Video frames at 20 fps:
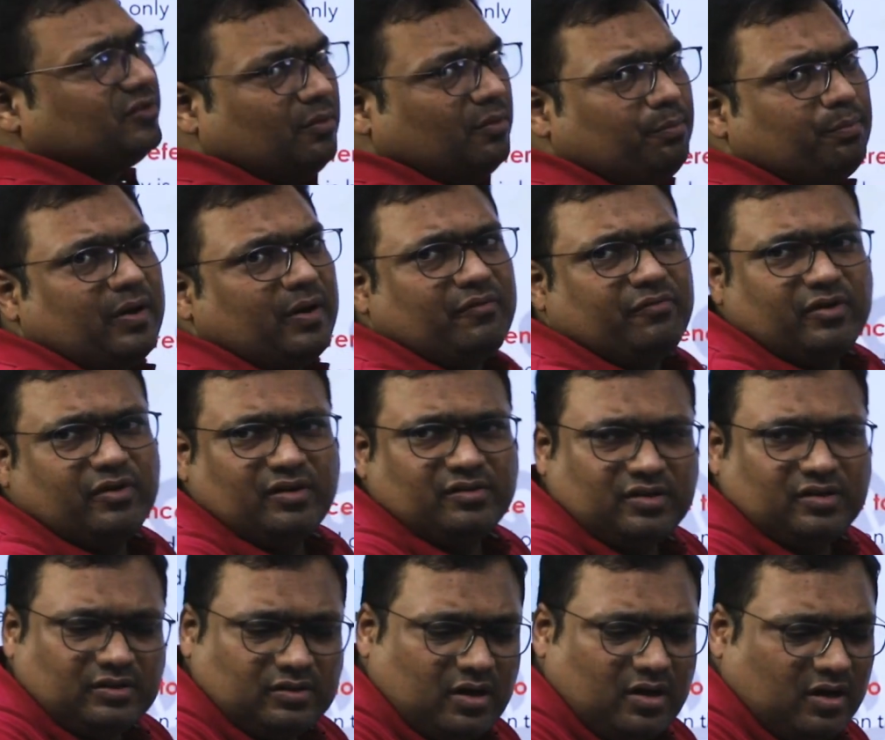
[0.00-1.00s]
preference
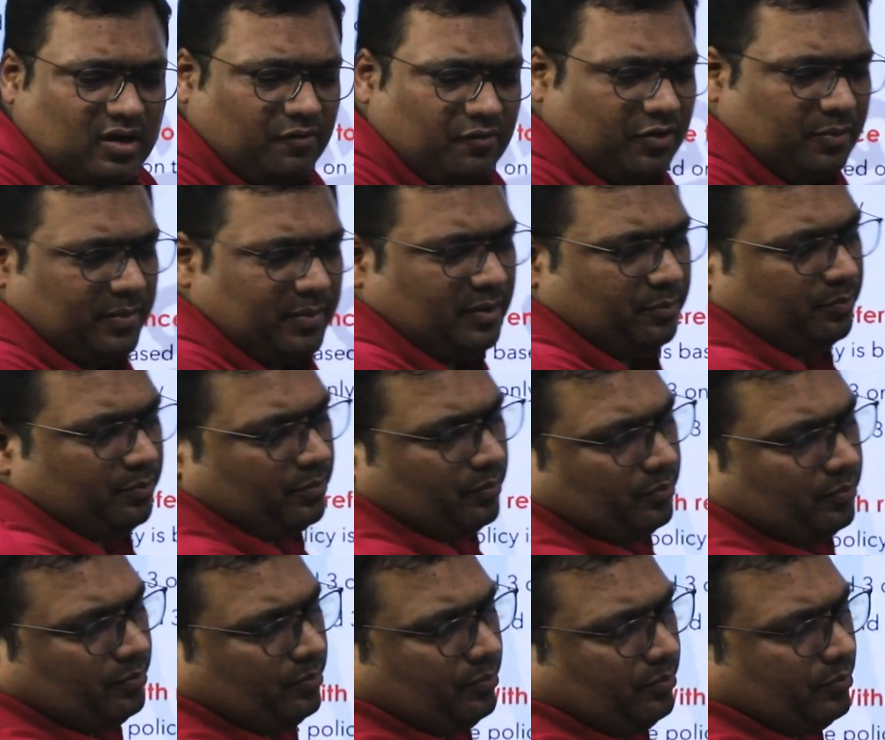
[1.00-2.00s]
in the government
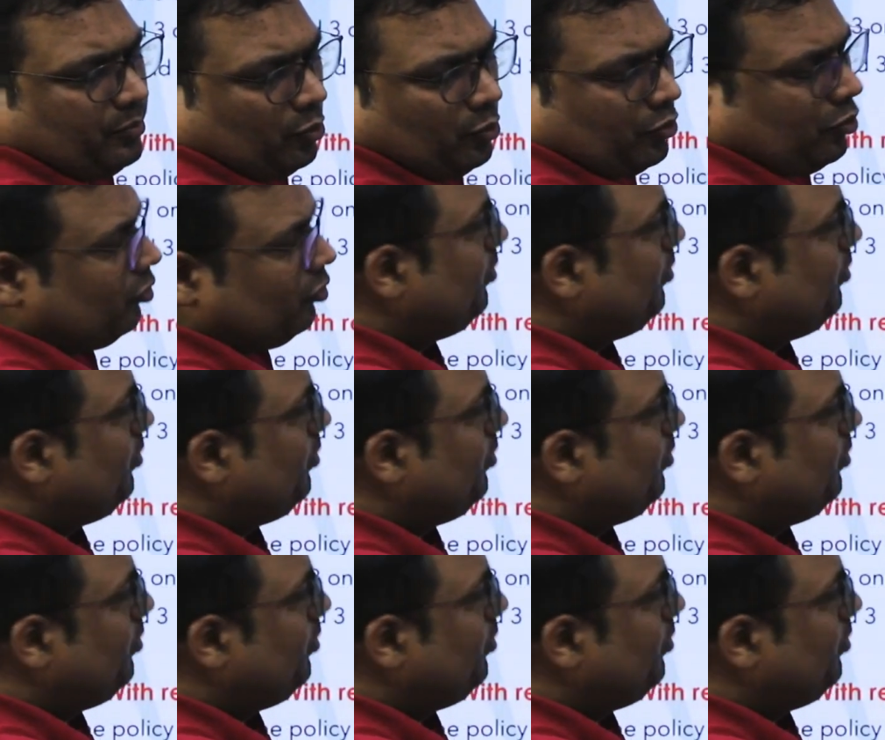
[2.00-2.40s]
procurement.